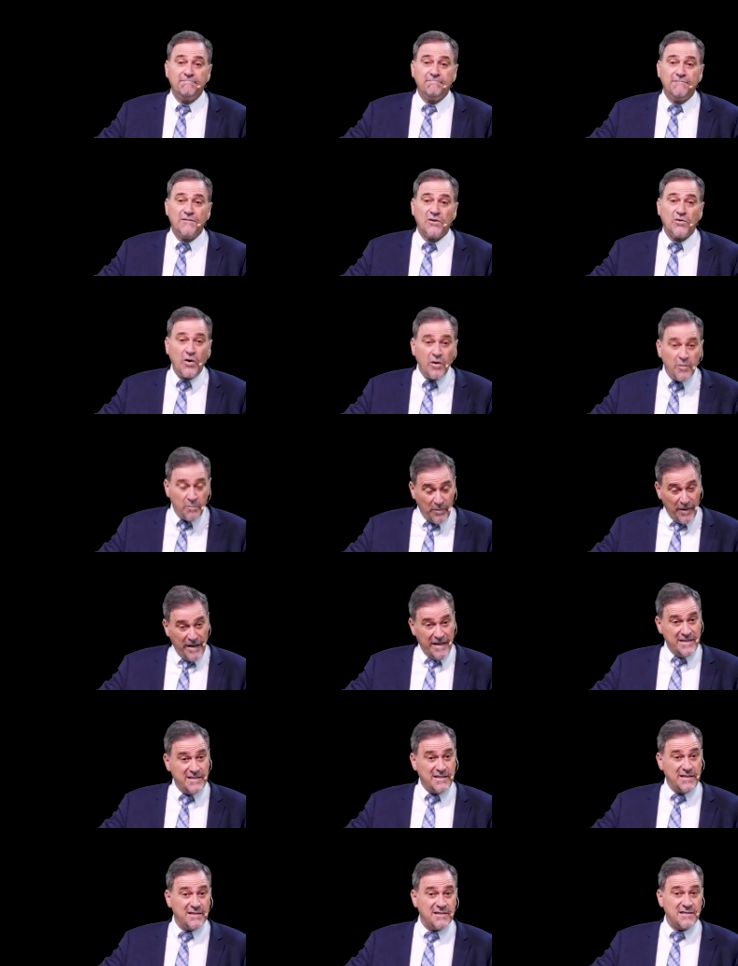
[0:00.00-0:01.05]
Wrong
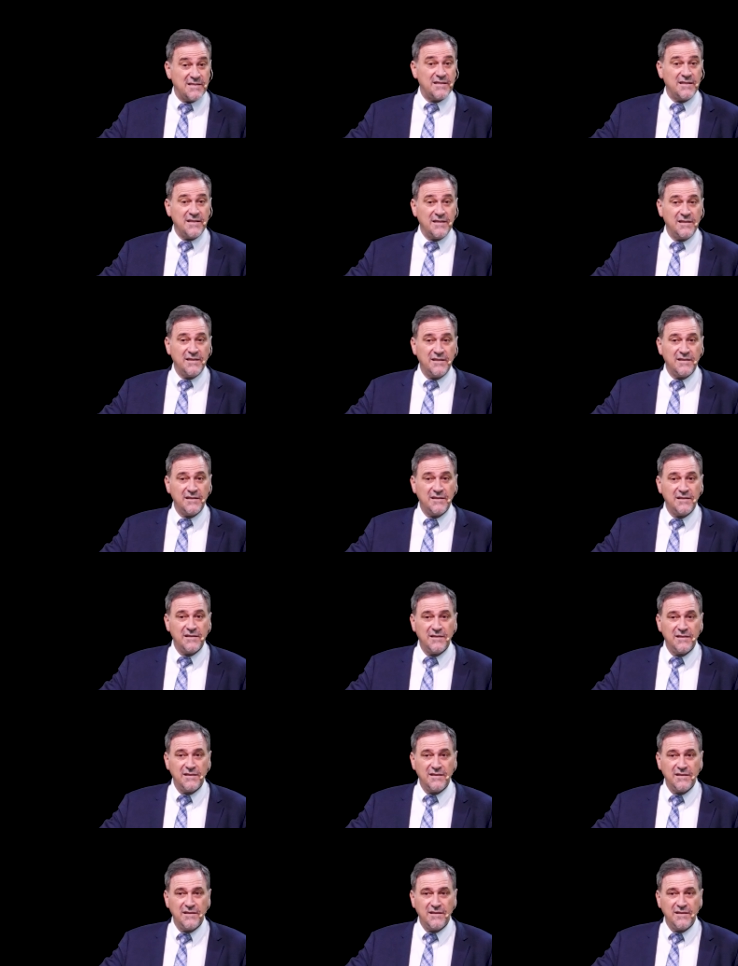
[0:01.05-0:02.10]
places
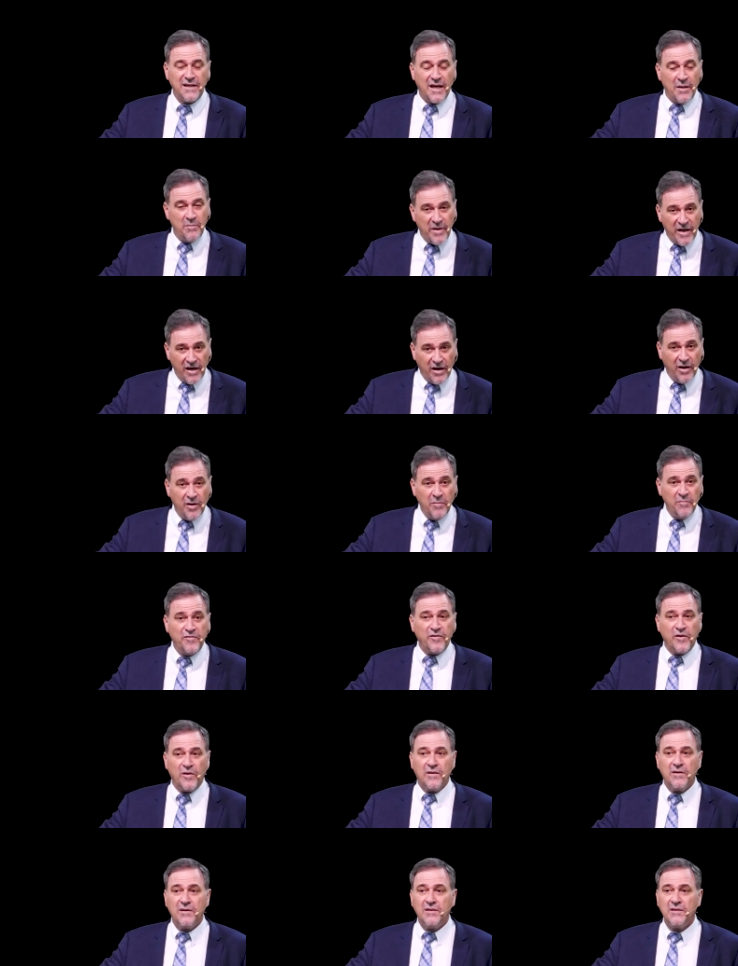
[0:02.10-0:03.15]
can be
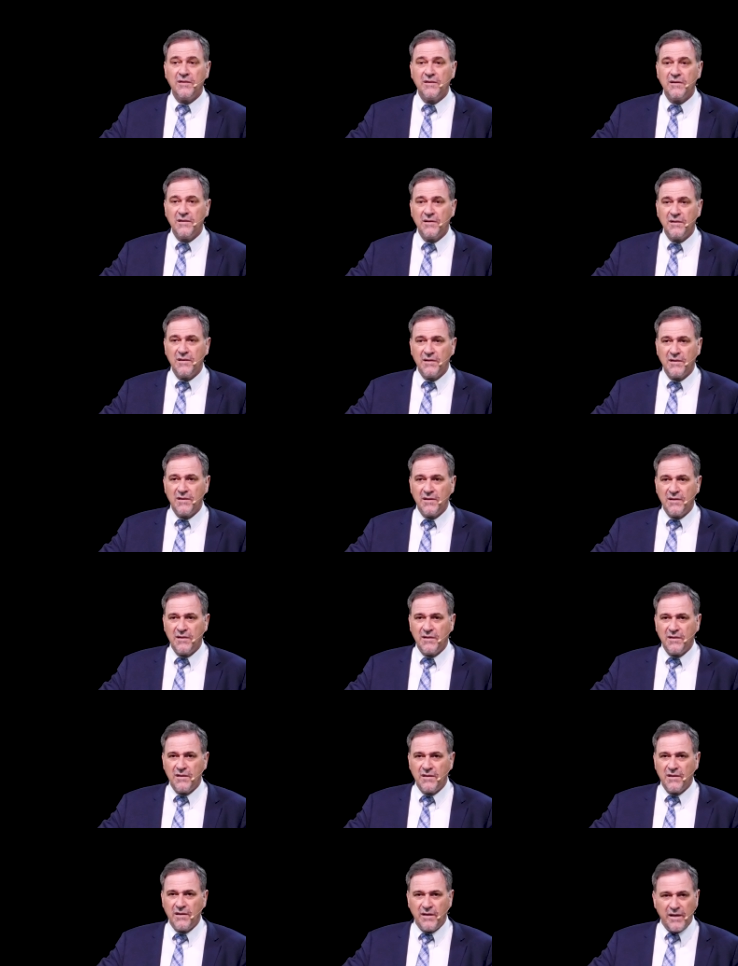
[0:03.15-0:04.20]
harmful.
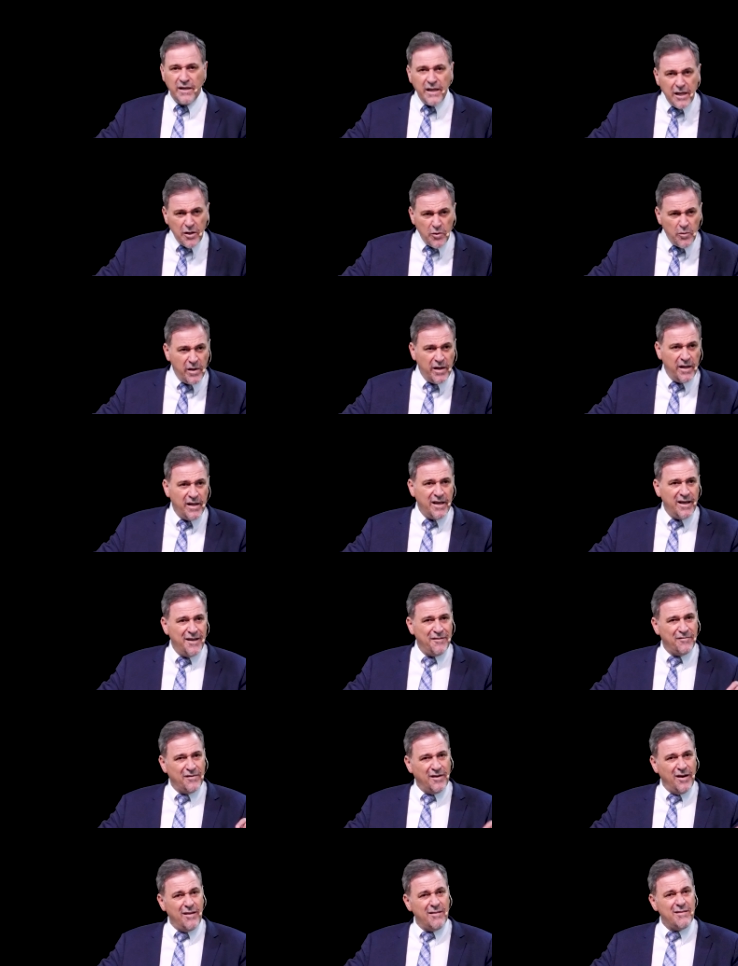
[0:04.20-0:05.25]
Equally,
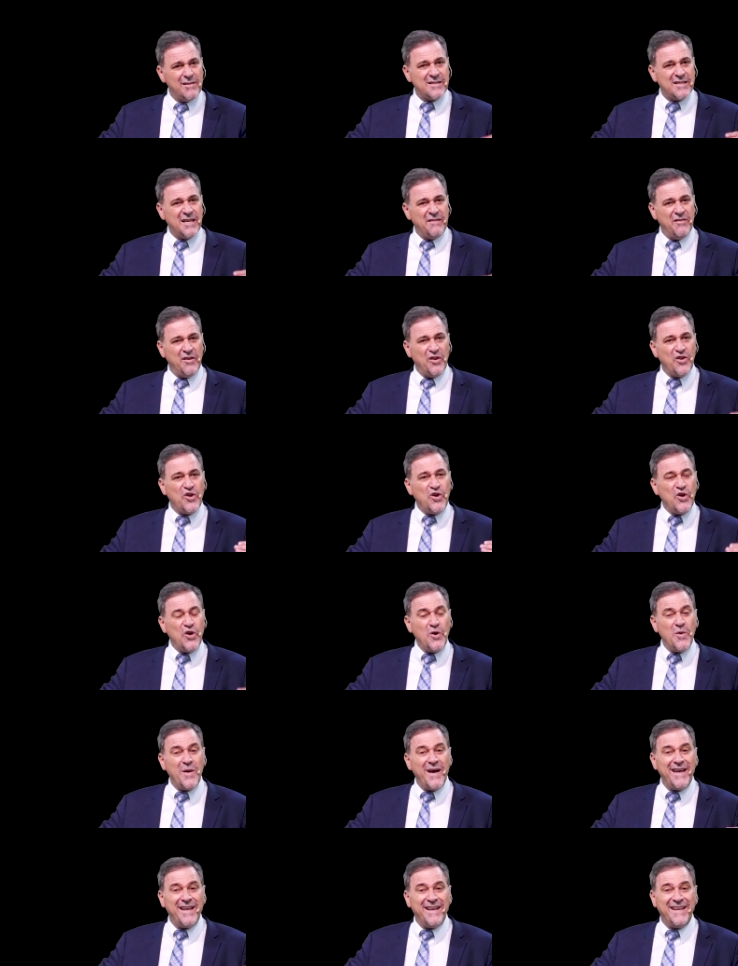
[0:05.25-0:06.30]
if God has given you
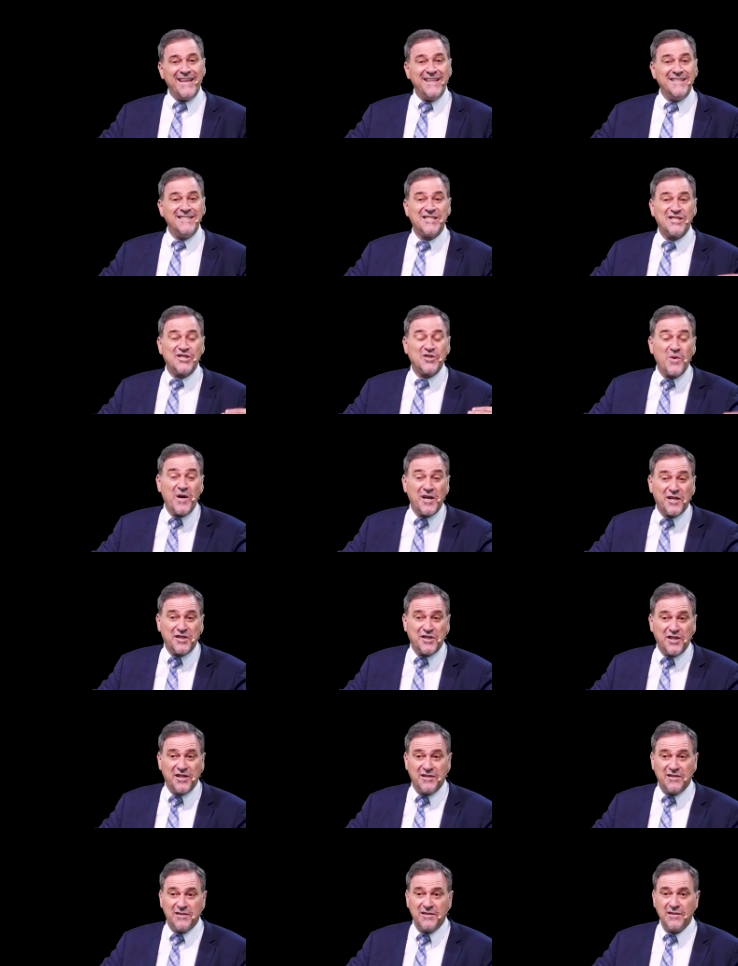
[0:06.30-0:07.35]
an
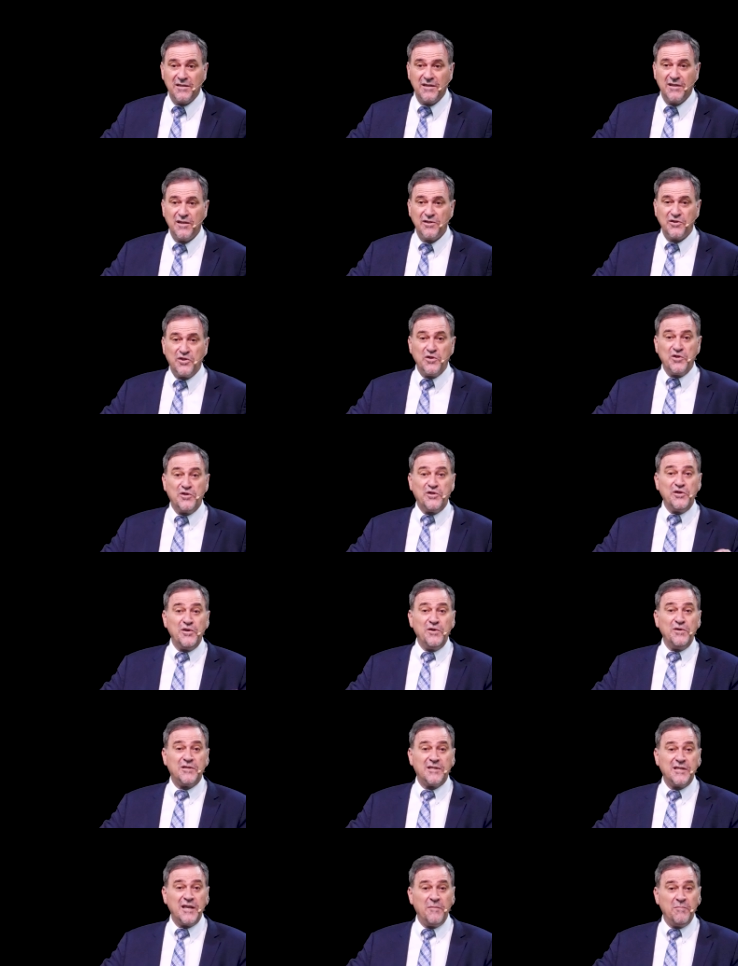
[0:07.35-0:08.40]
instruction to do
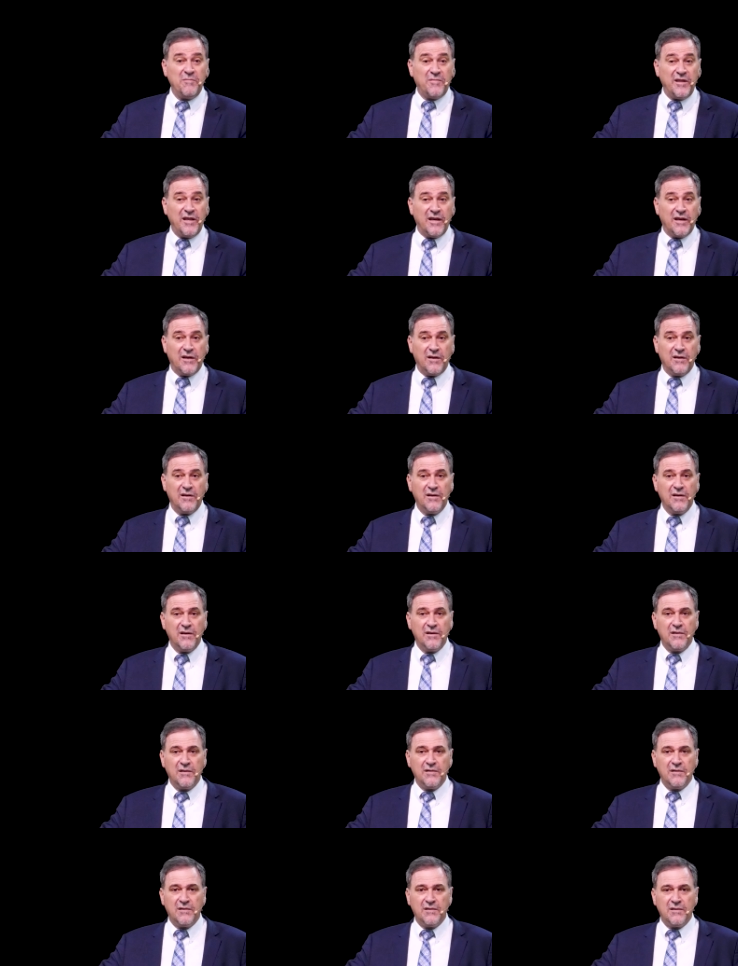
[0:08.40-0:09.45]
something,
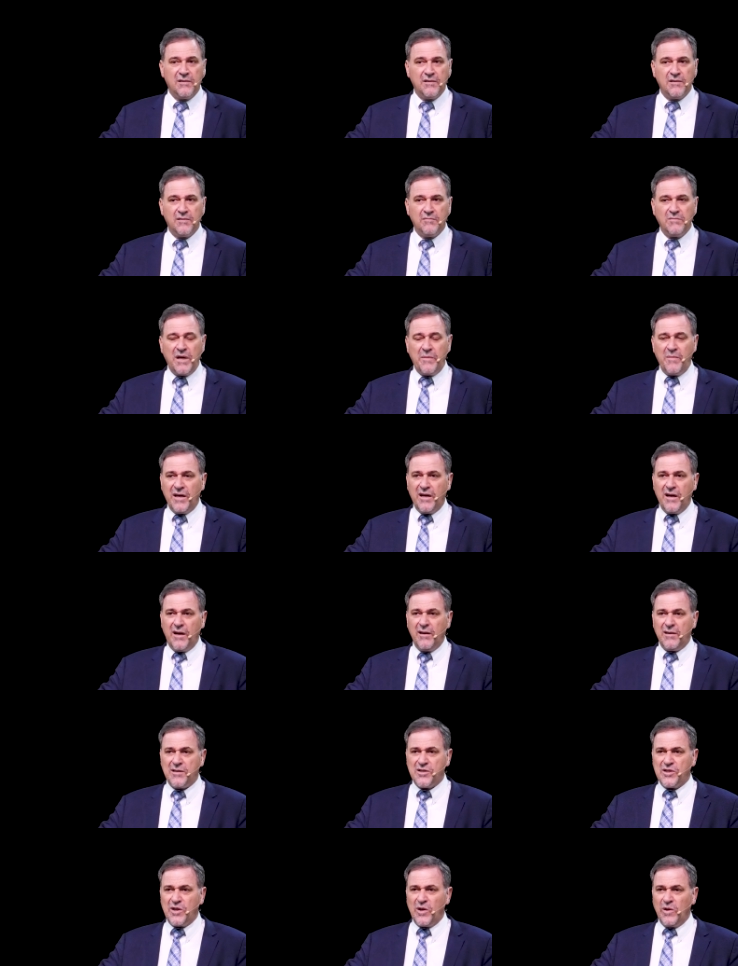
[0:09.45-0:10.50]
maybe God
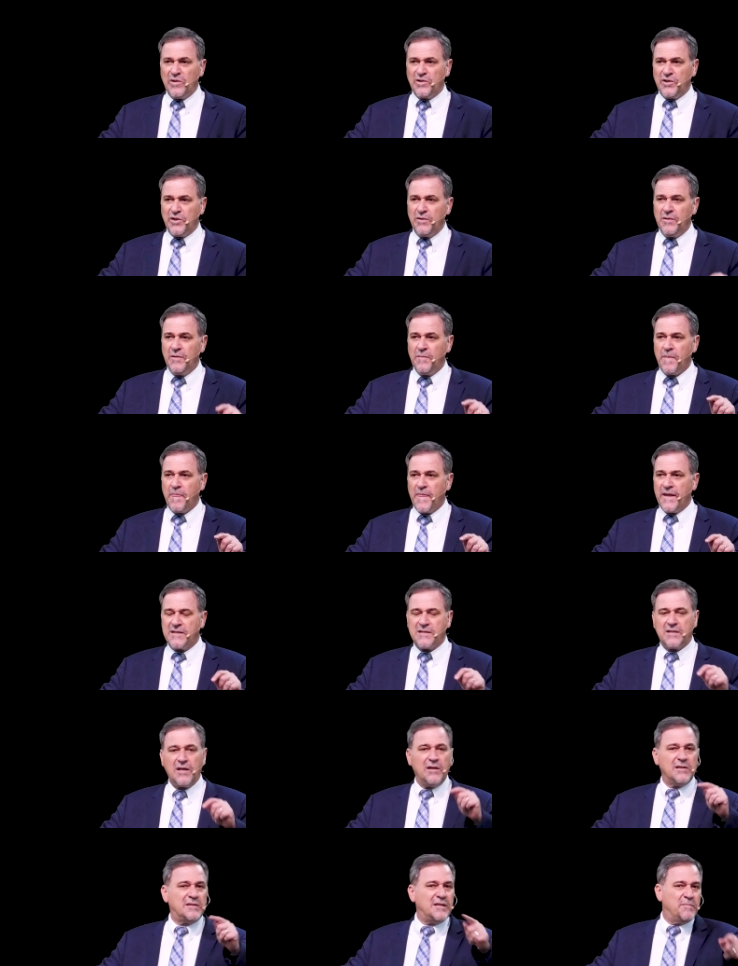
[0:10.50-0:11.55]
has told you,
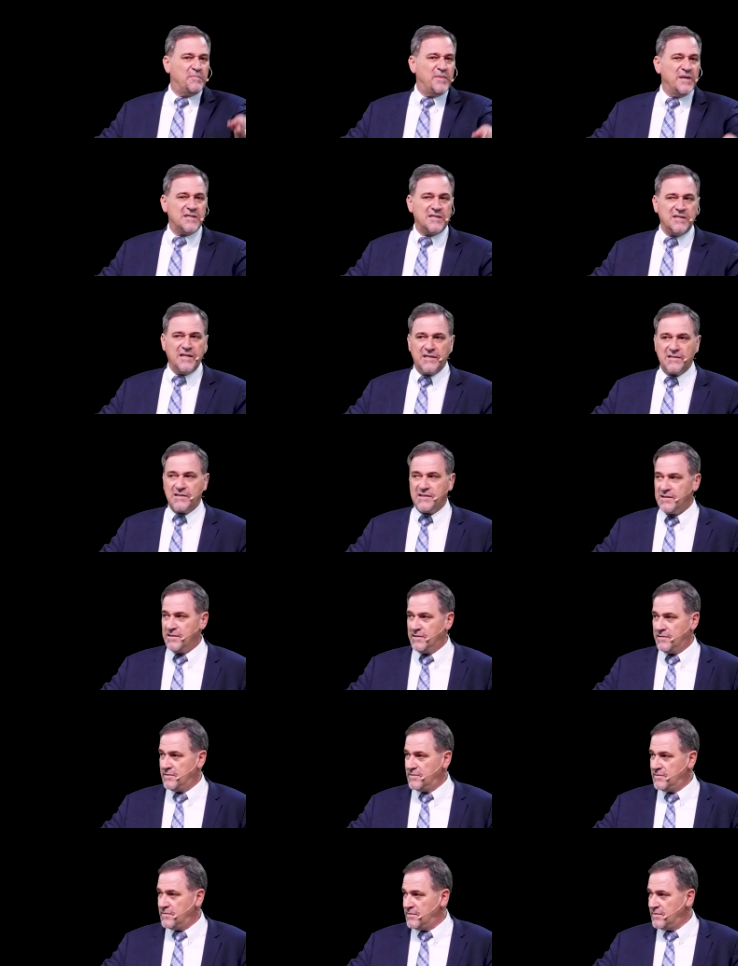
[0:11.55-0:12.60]
start a business,
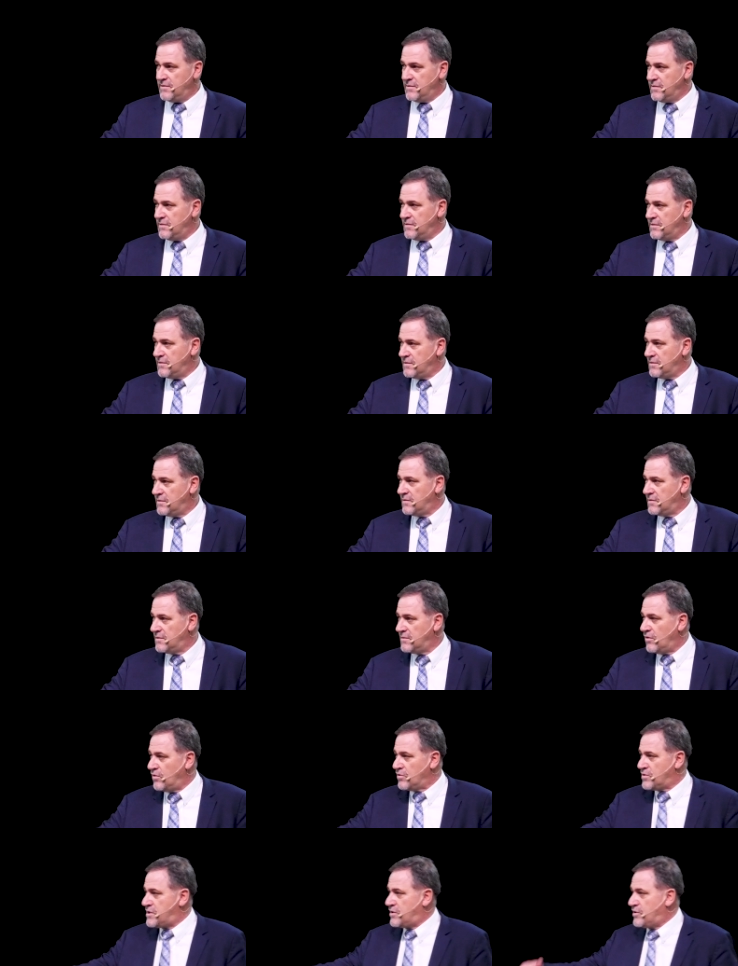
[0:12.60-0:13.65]

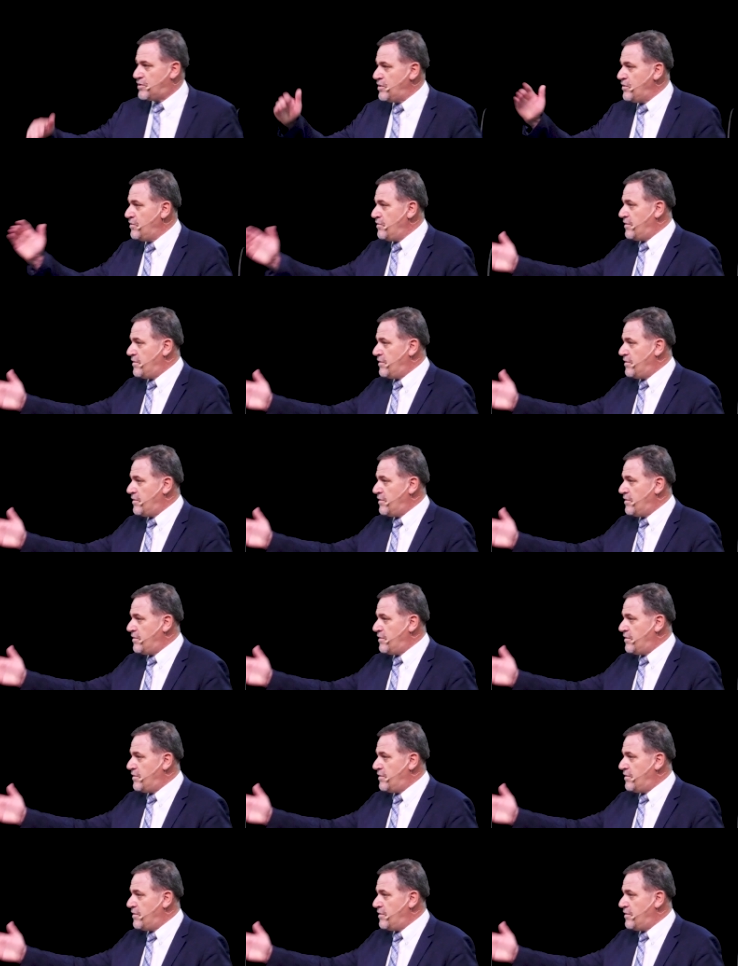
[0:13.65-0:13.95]
or do